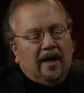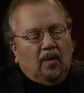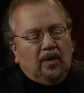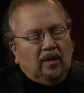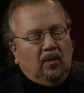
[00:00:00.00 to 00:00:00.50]

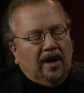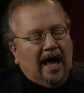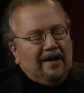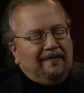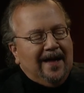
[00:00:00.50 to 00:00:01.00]
what
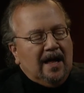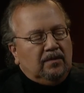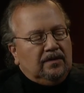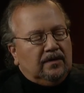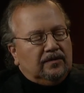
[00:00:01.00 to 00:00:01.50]
I
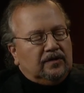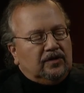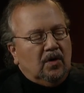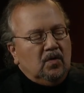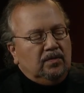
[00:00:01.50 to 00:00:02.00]
found
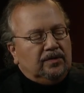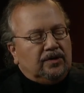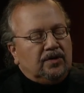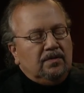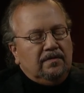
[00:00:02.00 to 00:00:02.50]
so
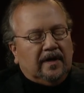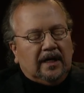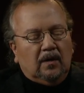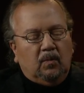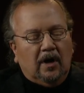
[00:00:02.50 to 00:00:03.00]

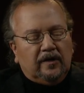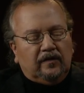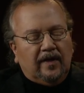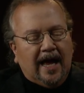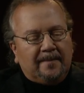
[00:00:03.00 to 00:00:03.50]
soothing
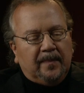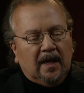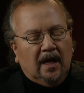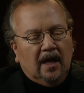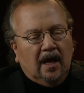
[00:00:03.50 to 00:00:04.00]
was that
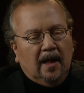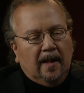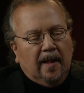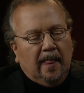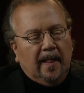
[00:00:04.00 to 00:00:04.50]

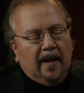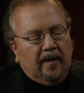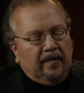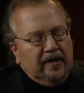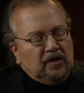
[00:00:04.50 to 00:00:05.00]

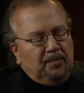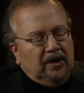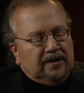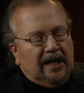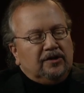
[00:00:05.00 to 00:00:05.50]
this
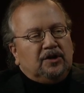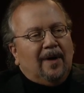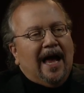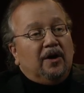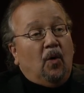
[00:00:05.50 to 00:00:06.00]
book tells you
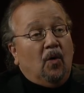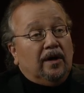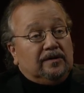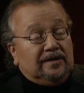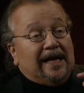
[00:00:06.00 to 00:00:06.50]
how to
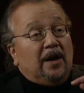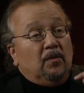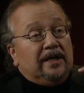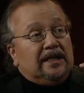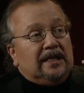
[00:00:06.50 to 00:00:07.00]
not
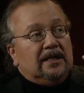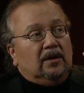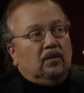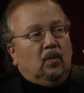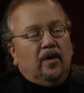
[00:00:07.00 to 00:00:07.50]
only
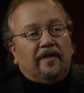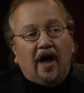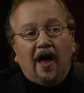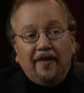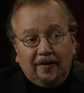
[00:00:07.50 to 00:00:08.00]
deal with
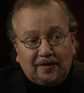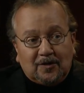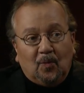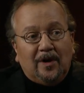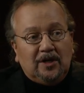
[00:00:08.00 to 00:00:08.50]
others
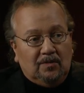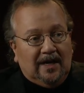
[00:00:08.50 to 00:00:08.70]
when you